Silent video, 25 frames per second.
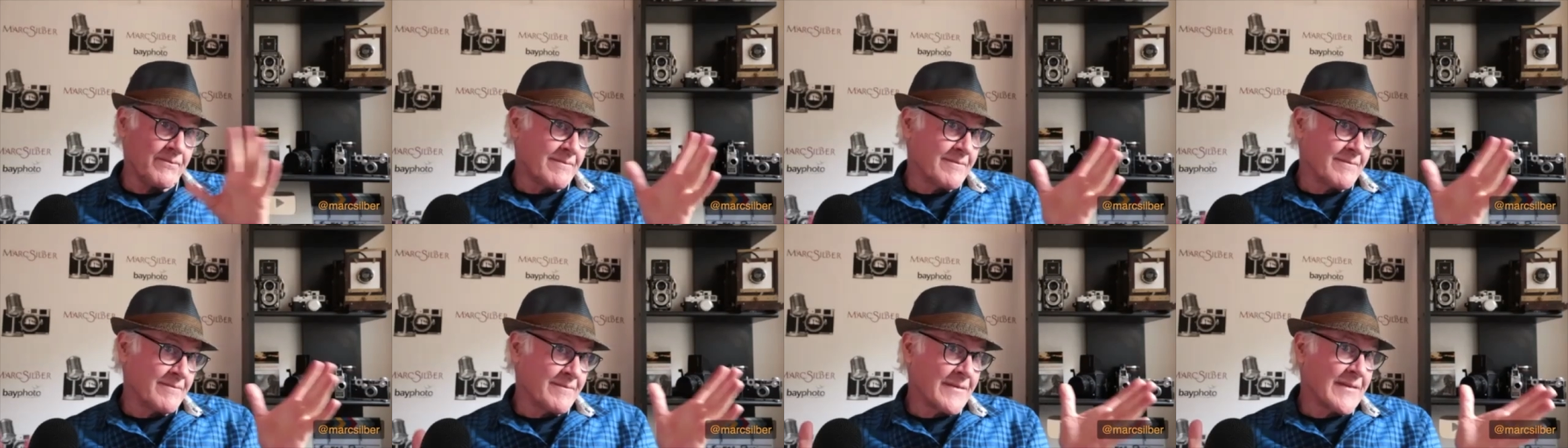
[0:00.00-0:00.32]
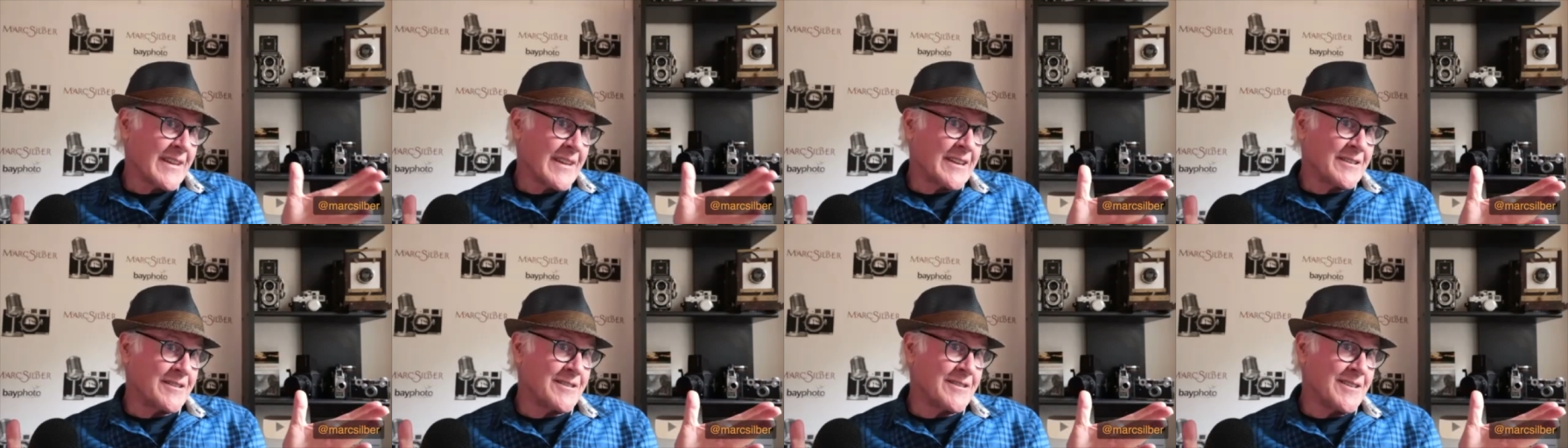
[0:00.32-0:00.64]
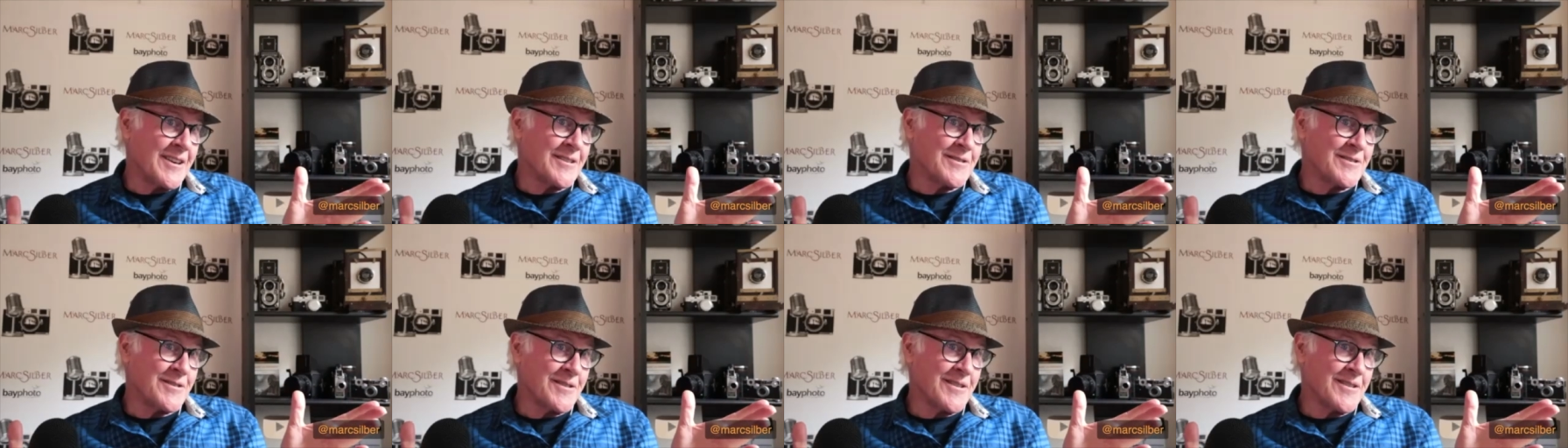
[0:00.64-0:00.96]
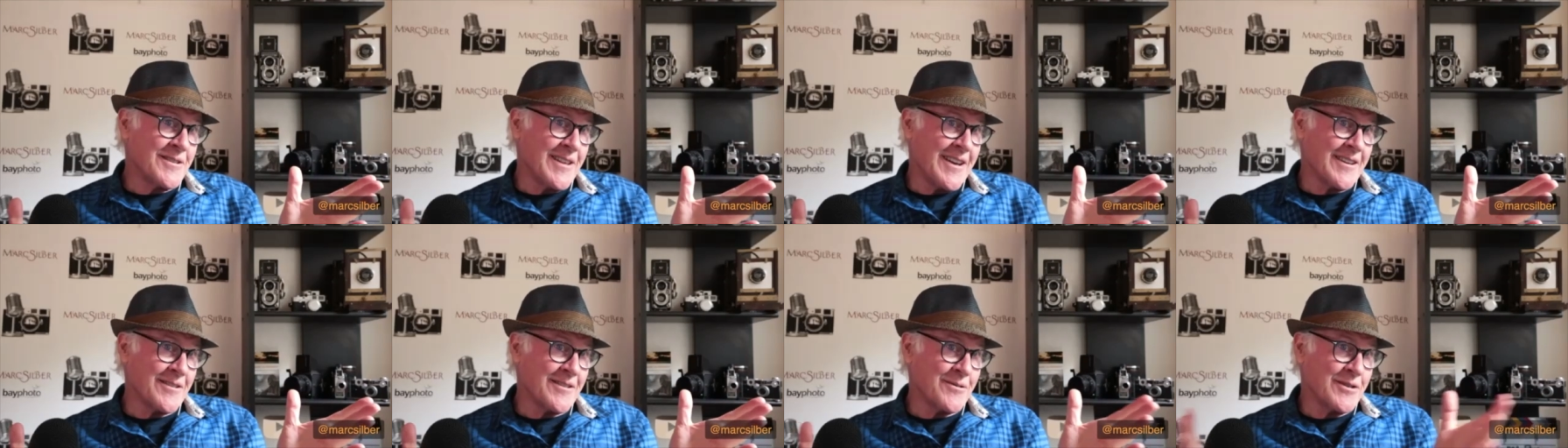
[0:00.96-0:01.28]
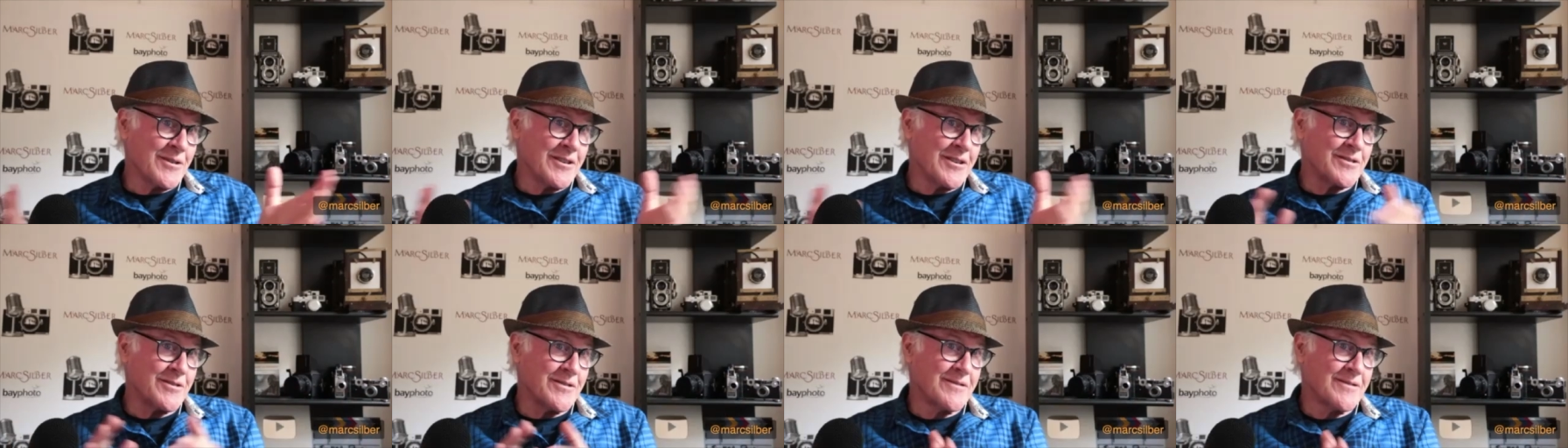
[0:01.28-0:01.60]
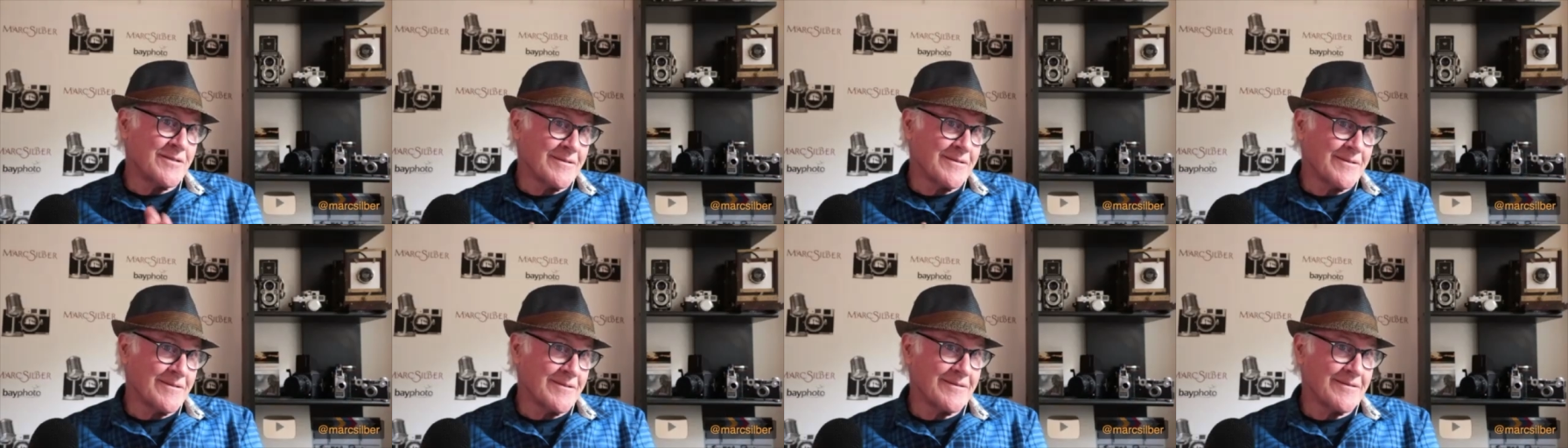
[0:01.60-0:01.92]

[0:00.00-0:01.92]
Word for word: I love That's it. the answer to that question. I